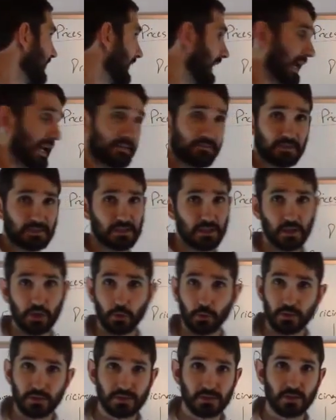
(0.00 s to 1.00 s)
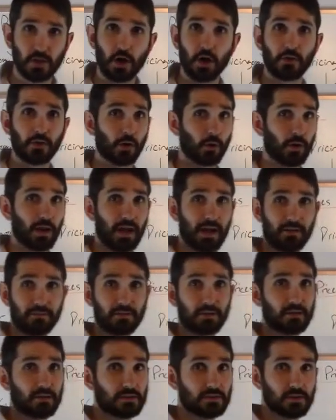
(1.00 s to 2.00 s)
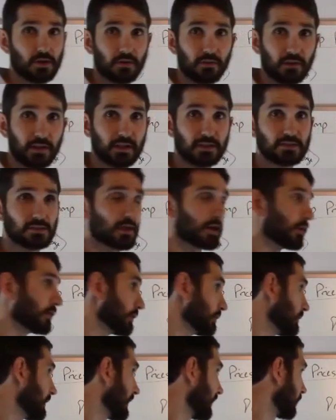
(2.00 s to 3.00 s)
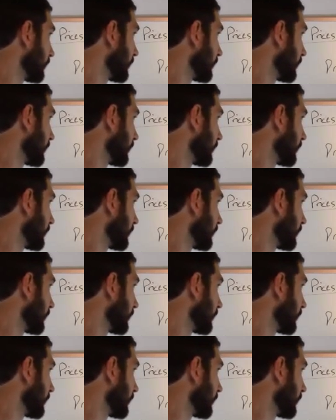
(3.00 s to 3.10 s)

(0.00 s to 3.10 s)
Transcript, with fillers: And if it's a new install, they're going to have to certainly install new duct